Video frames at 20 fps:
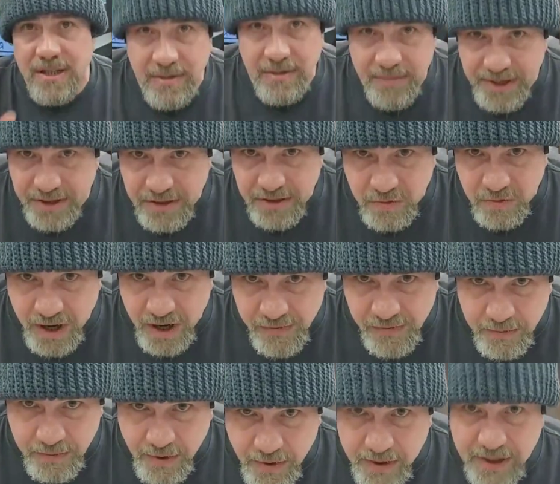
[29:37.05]
minutes away
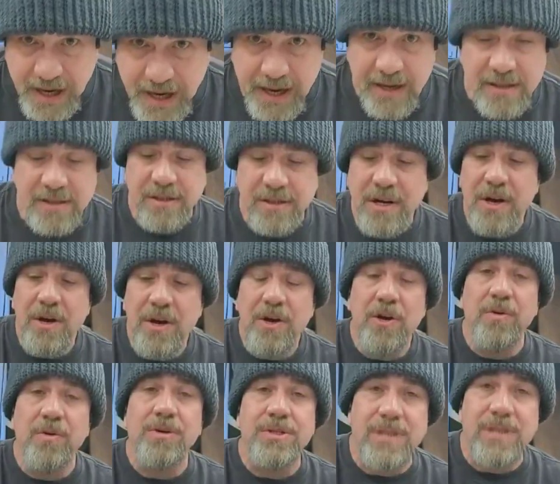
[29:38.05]
from our guest,
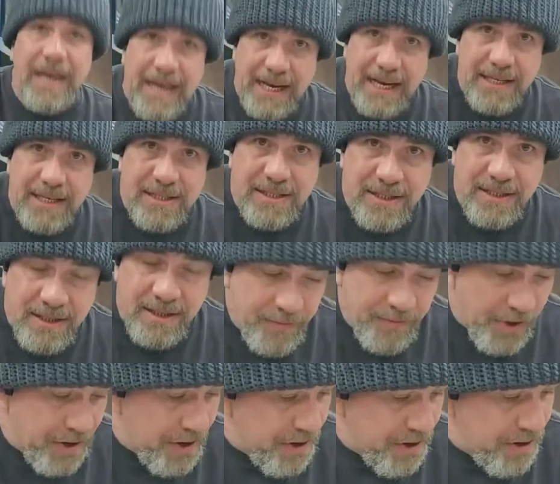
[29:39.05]
who is Hanson,
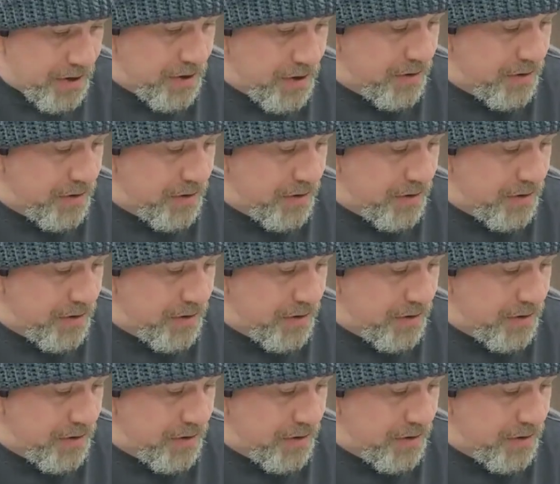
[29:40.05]
who